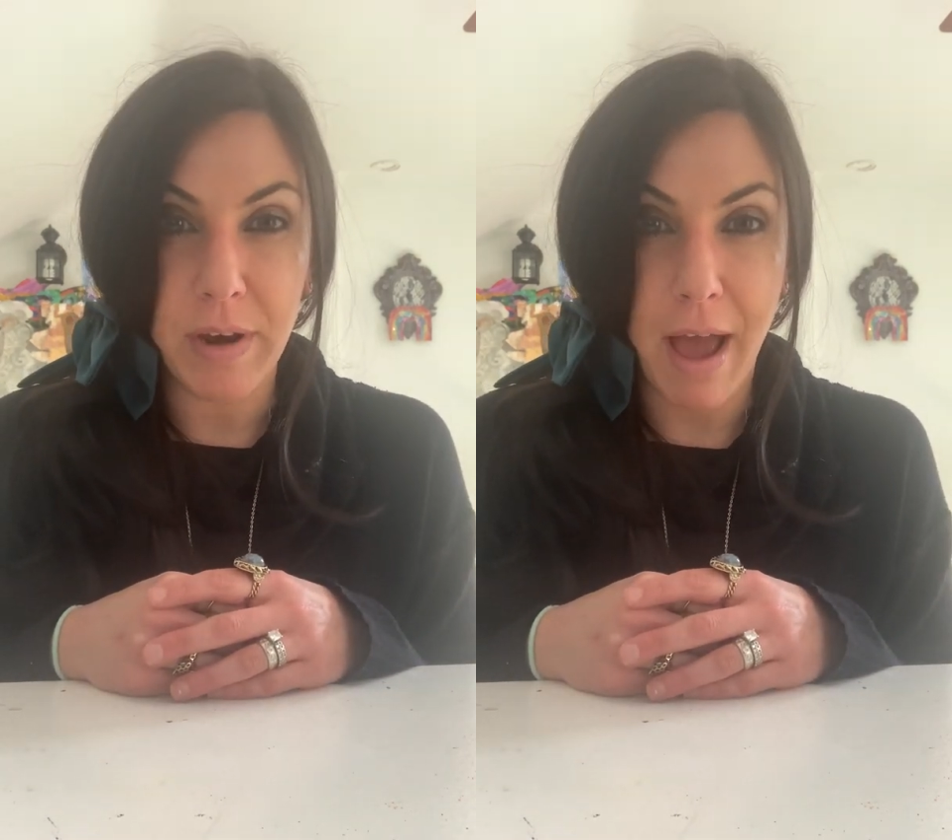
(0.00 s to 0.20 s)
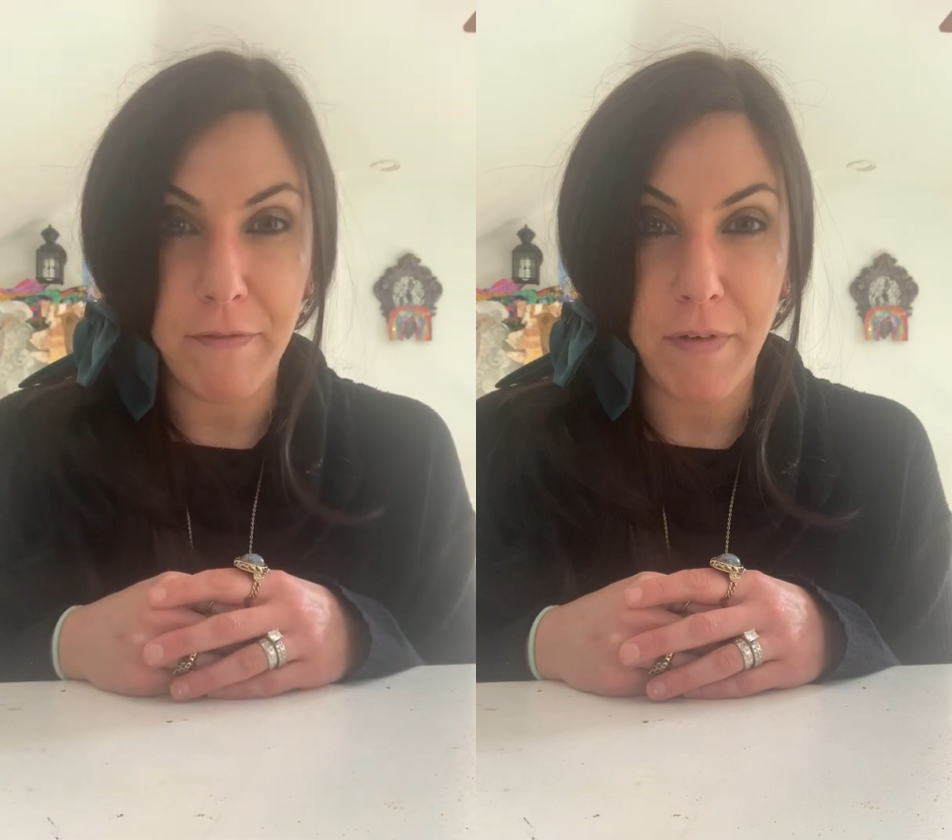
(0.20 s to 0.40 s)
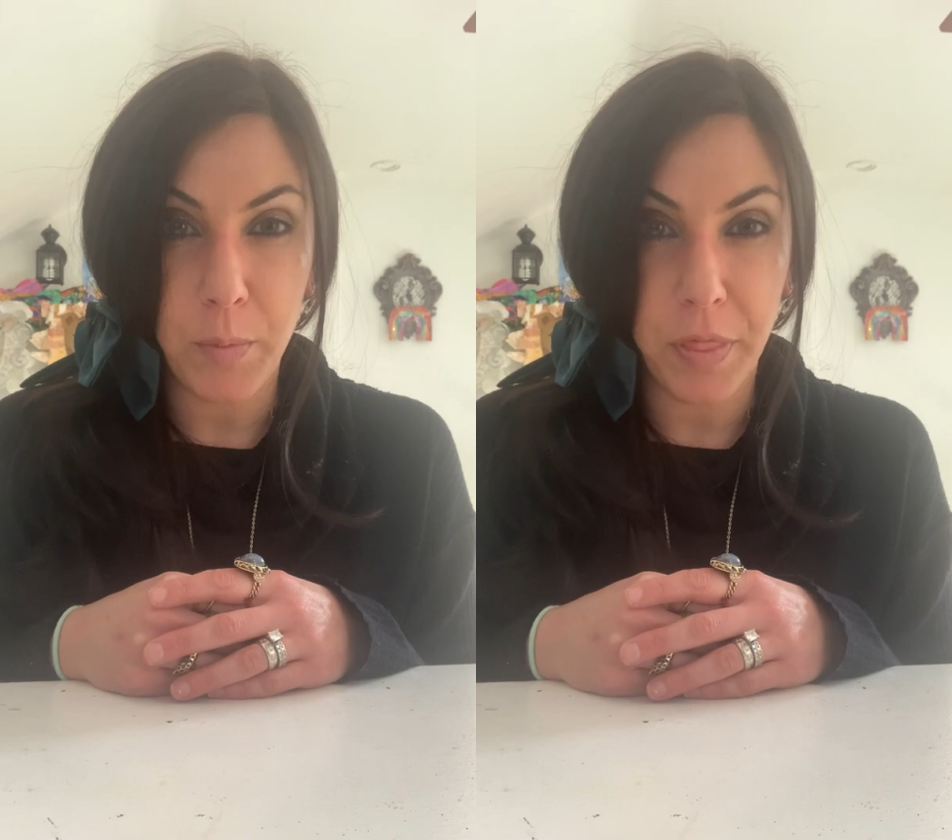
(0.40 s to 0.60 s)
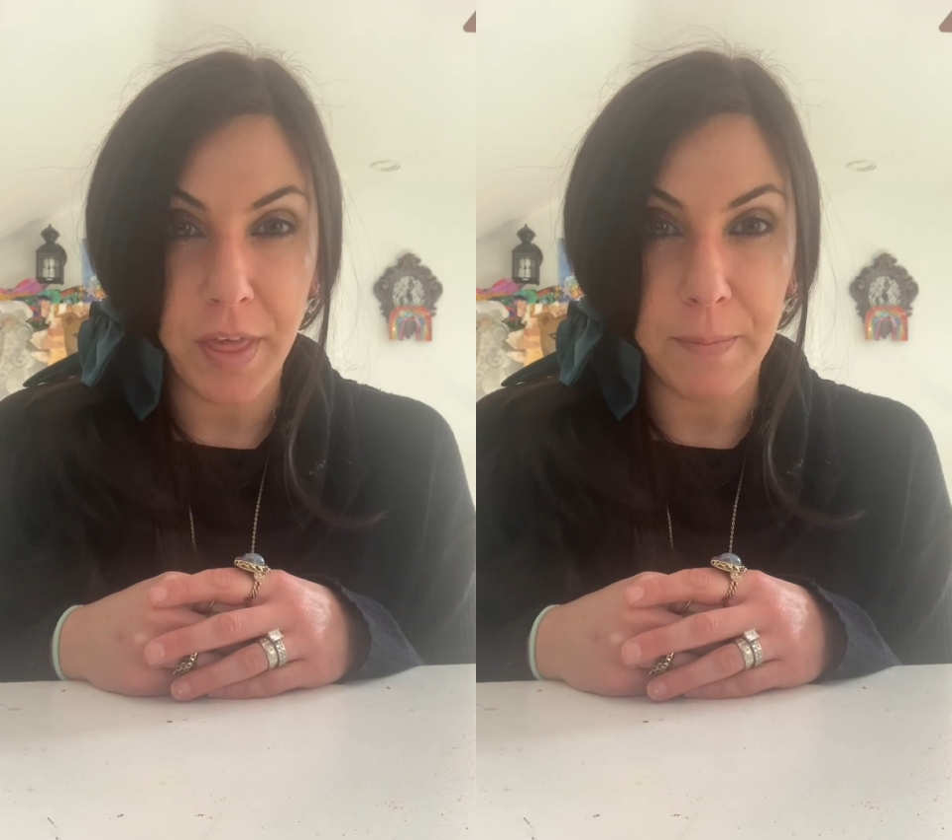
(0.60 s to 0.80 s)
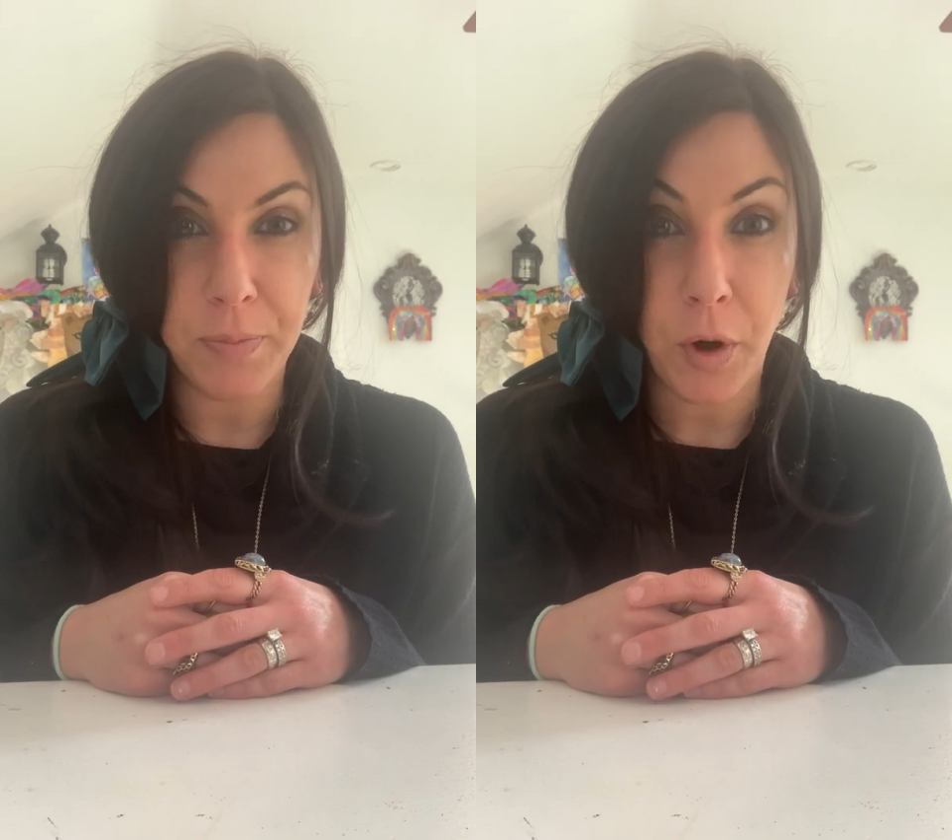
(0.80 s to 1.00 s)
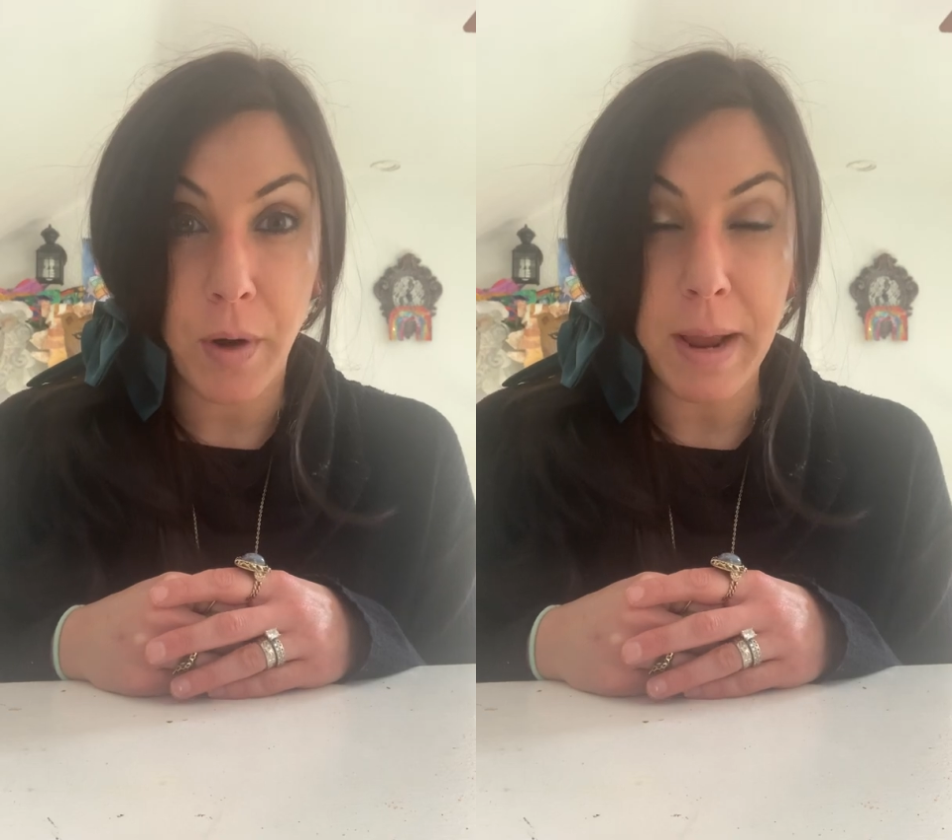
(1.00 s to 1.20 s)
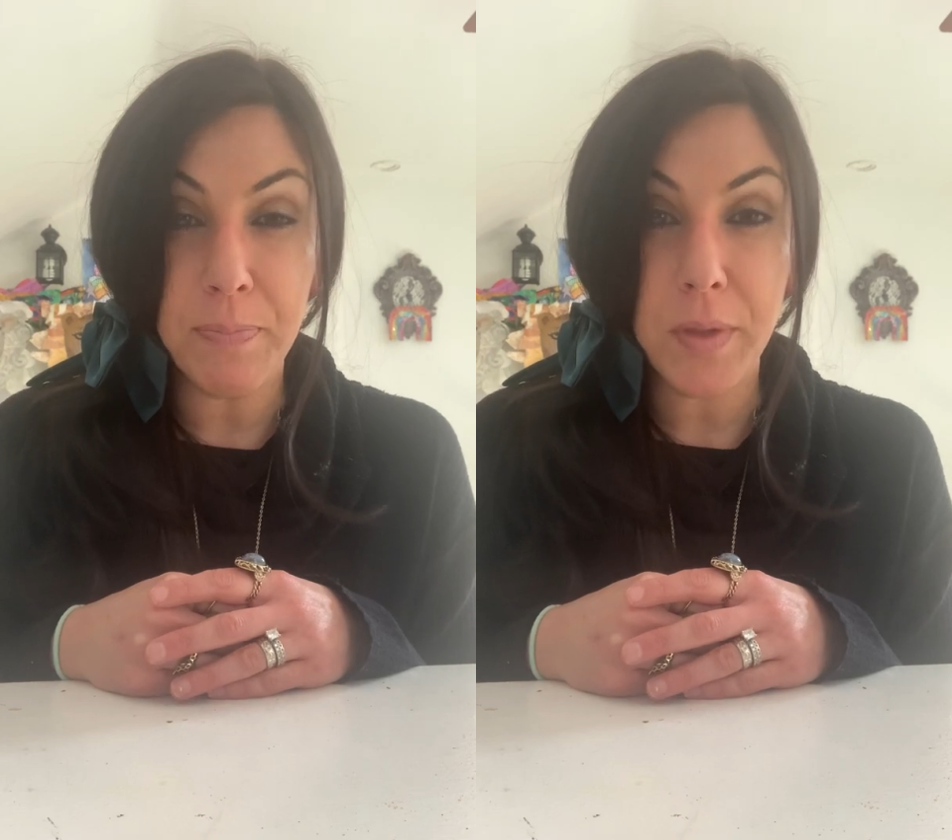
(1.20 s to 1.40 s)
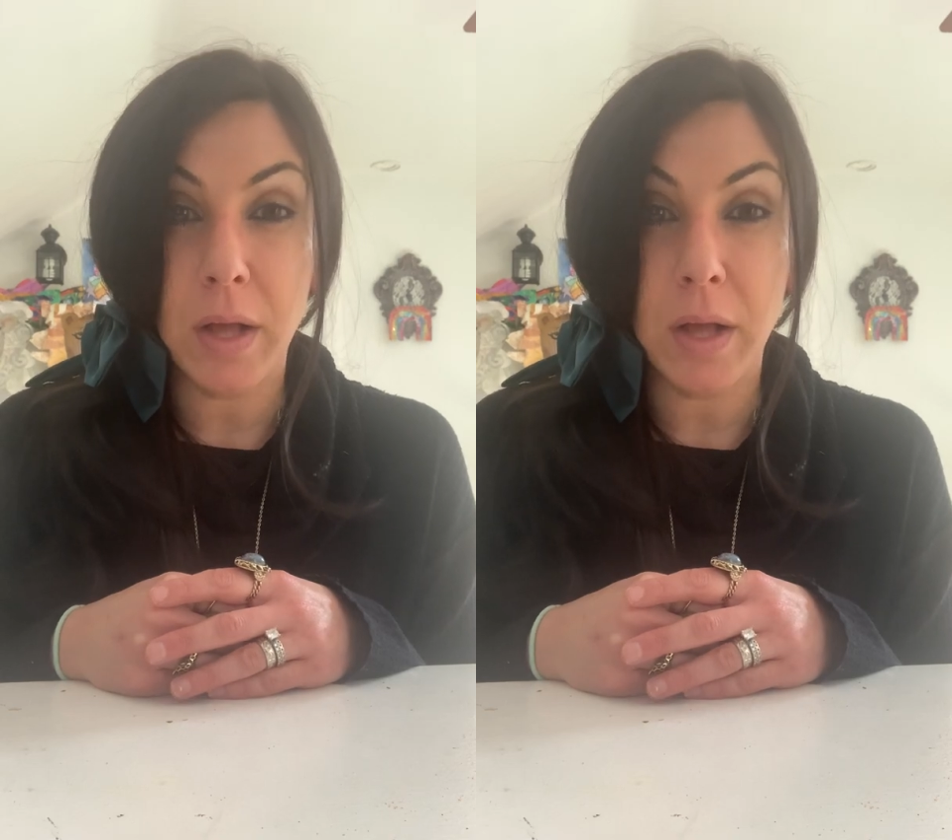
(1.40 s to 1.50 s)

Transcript: and have fun with it, all right?